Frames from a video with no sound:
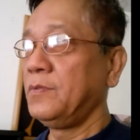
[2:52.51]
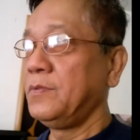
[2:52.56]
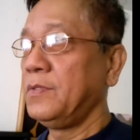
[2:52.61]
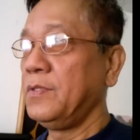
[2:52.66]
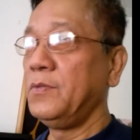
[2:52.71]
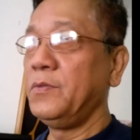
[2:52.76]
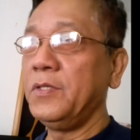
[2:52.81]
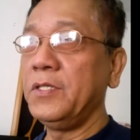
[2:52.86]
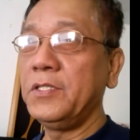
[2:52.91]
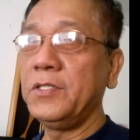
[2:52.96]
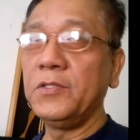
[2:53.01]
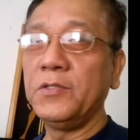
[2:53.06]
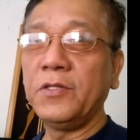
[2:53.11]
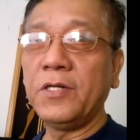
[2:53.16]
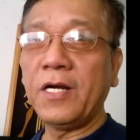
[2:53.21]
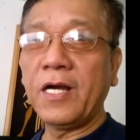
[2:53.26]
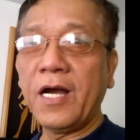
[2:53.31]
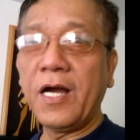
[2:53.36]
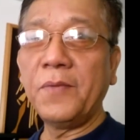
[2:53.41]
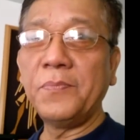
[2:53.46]
We wish you a
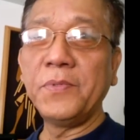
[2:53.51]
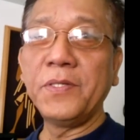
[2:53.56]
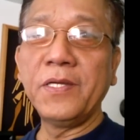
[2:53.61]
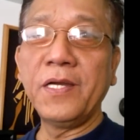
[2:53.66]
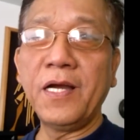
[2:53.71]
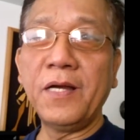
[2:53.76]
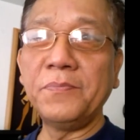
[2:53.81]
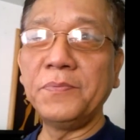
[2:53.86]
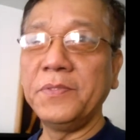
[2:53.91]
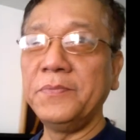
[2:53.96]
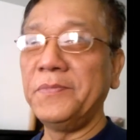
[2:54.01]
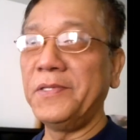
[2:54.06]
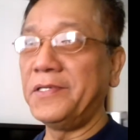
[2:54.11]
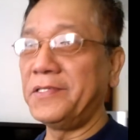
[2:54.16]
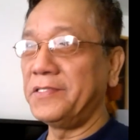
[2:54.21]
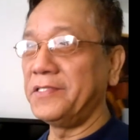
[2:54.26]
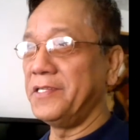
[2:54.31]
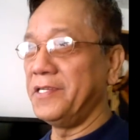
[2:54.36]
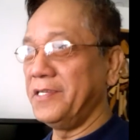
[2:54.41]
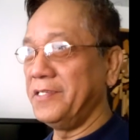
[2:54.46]
happy, happy
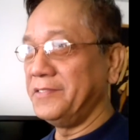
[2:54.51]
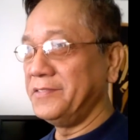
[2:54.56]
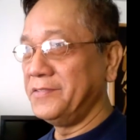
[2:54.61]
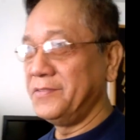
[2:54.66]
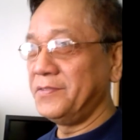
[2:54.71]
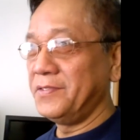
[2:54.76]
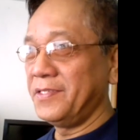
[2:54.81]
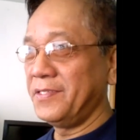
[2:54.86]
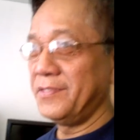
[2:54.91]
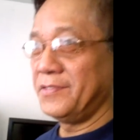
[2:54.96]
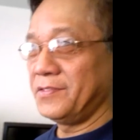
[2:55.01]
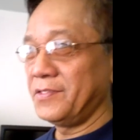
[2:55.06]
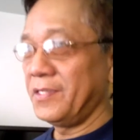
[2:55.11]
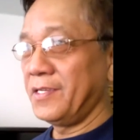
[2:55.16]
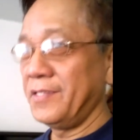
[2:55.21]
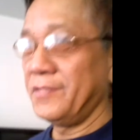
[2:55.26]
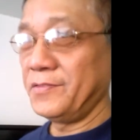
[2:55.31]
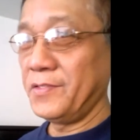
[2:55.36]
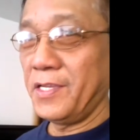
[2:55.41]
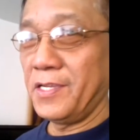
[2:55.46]
birthday.
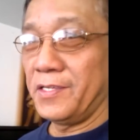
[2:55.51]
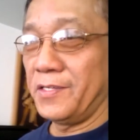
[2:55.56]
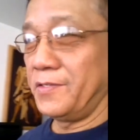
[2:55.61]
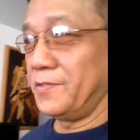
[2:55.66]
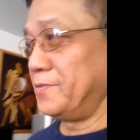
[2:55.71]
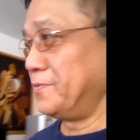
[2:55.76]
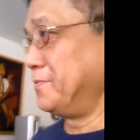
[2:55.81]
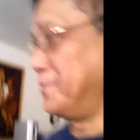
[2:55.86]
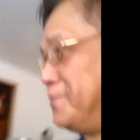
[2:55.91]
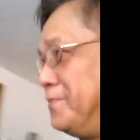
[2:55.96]
Thank you.